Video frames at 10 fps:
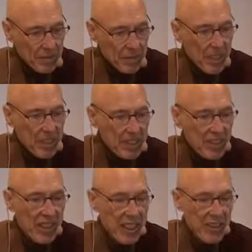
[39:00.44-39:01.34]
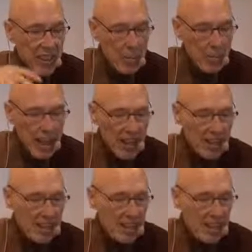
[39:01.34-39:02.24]
Okay, so then
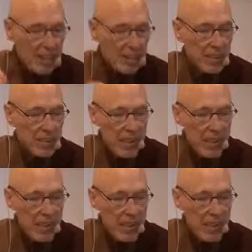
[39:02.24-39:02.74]
Ratthapala leaves his